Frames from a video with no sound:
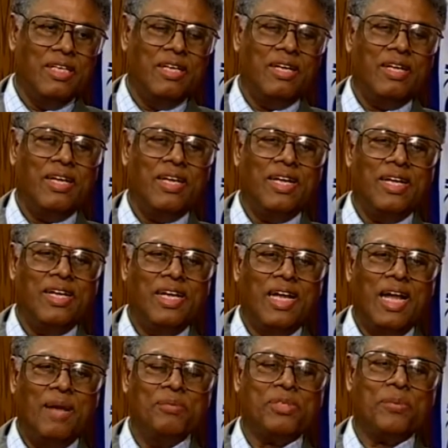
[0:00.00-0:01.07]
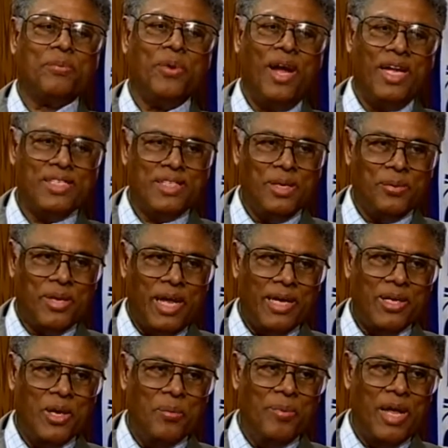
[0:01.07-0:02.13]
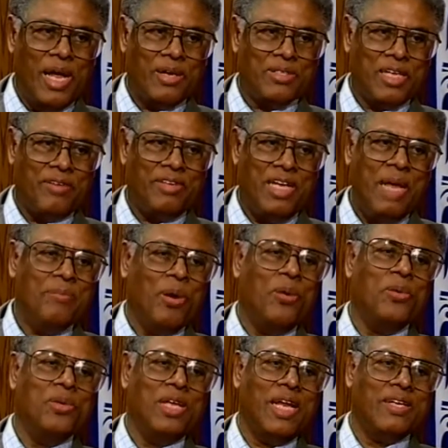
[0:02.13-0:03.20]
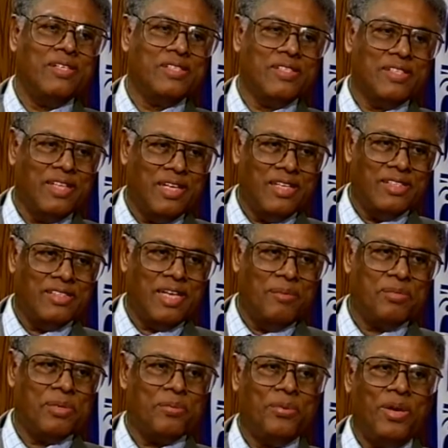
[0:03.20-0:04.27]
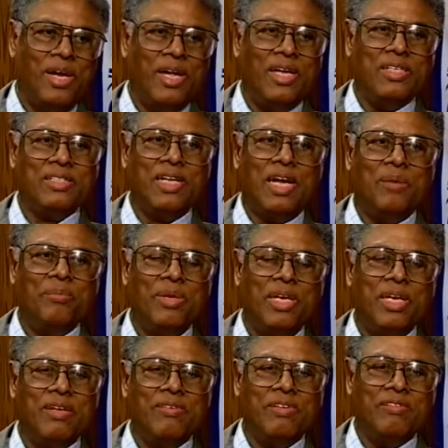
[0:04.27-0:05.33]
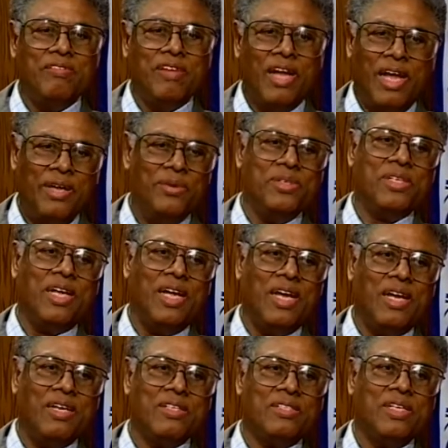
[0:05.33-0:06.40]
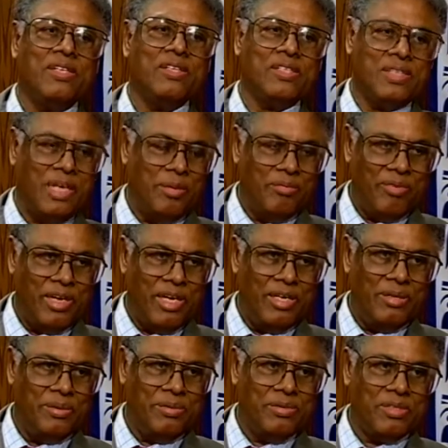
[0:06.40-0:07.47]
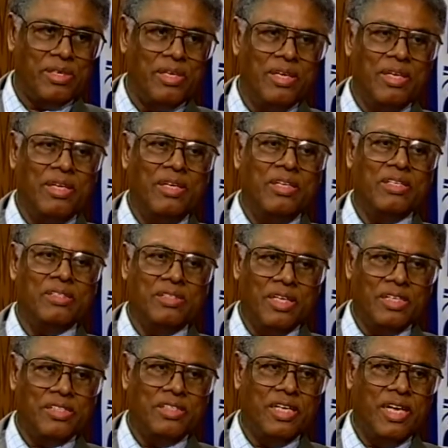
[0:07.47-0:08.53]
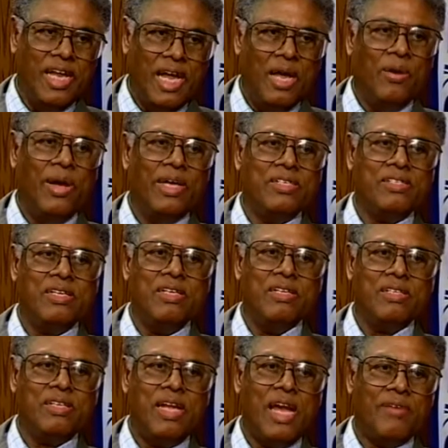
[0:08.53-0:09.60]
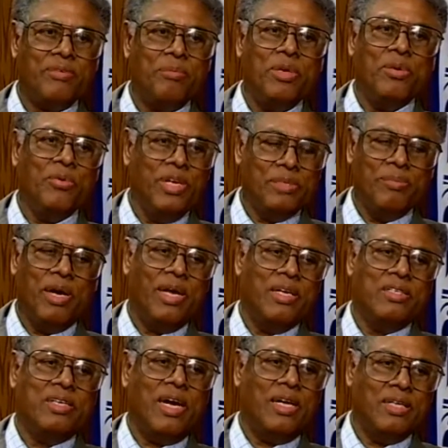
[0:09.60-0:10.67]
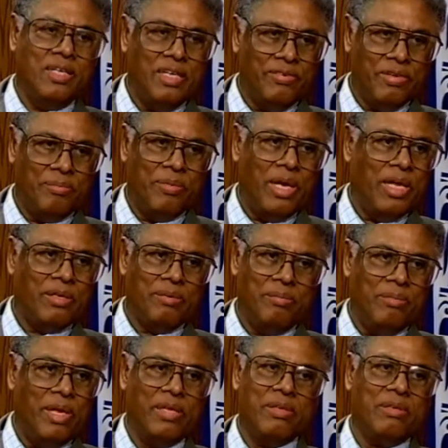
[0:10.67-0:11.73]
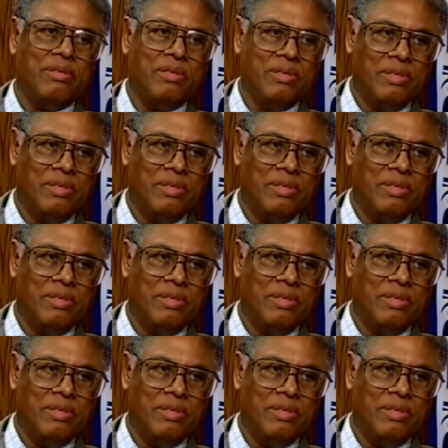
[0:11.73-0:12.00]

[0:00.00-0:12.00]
I'm surprised, though, when I go back, because I keep old letters and things, I'm surprised how many of the values I had are still the same values. It's just that now I see that they have to be reached by an entirely different method.